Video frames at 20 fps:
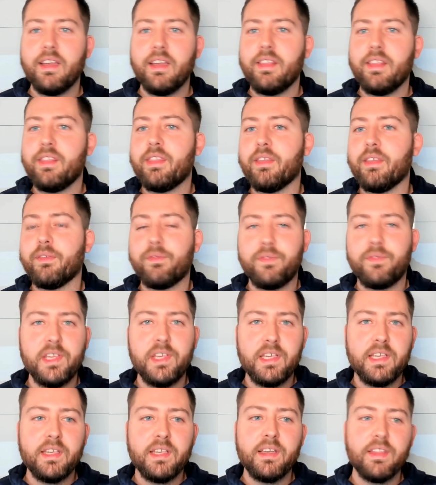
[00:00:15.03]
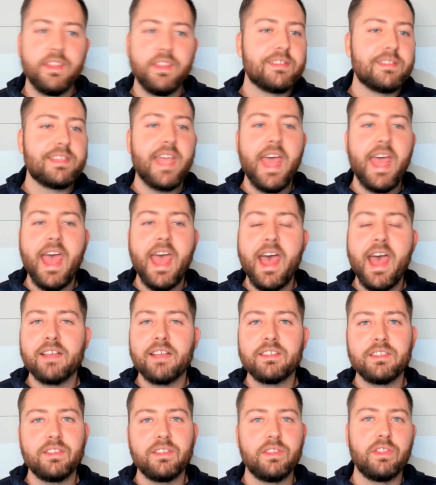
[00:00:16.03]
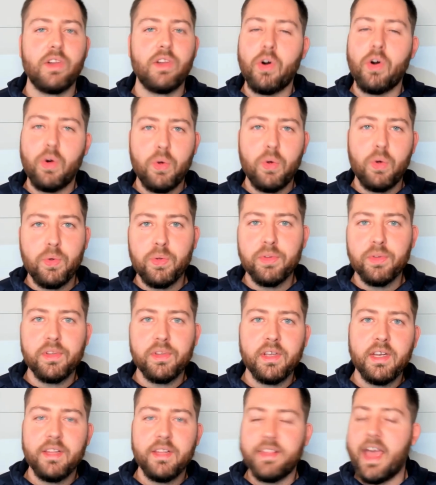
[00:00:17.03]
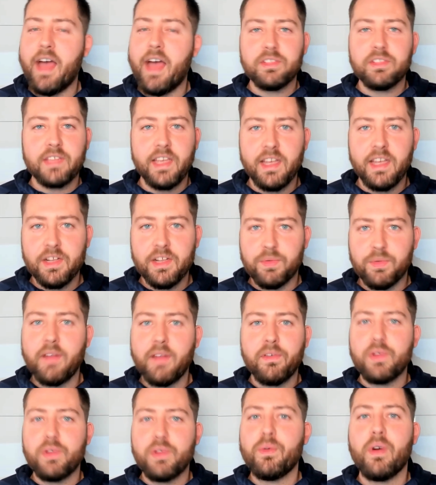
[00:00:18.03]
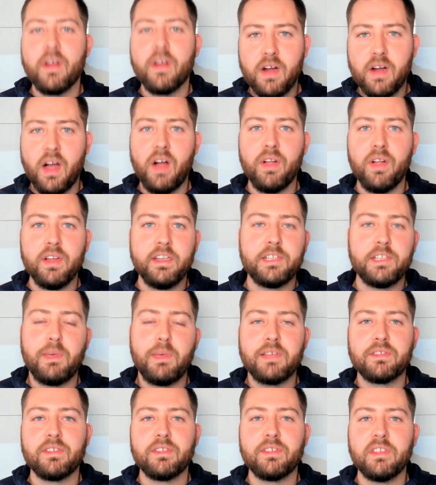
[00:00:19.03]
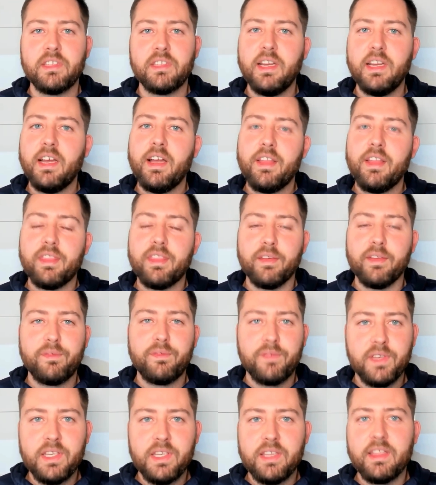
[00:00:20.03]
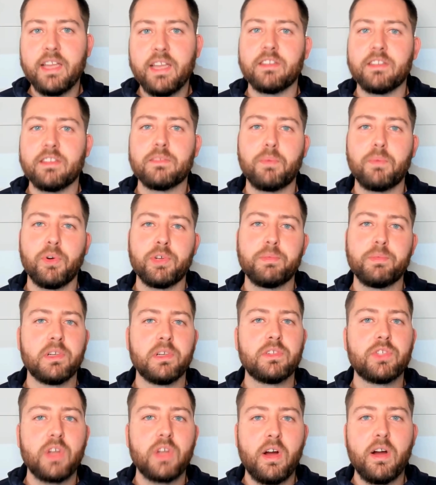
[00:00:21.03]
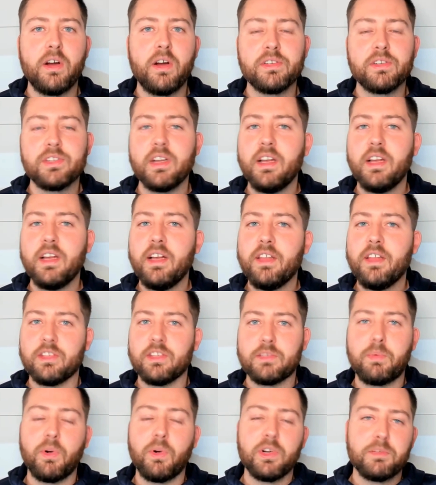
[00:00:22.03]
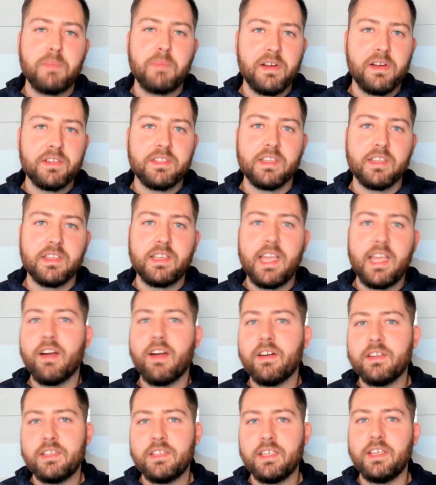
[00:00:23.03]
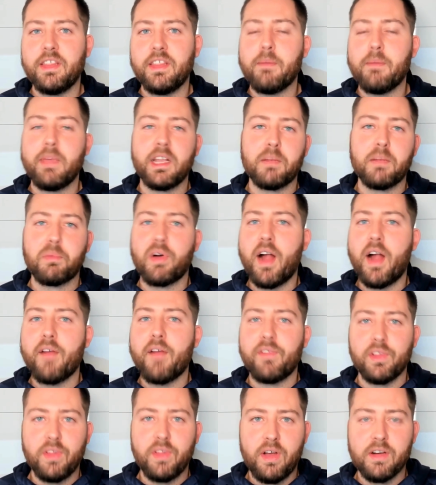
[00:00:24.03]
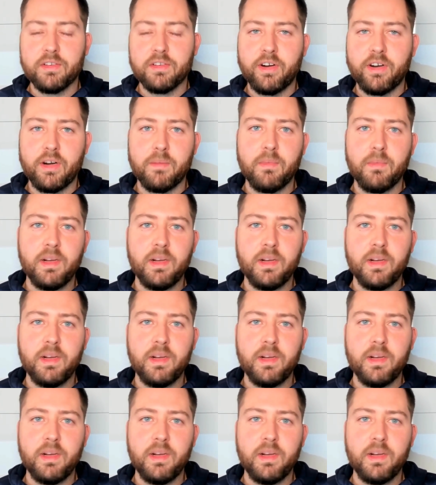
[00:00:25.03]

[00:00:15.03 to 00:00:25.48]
the fee, the tax, the hold, the house edge, whatever you want to call it. It's basically the fee that the sportsbook charge the sports bettors to guarantee they make a profit long term.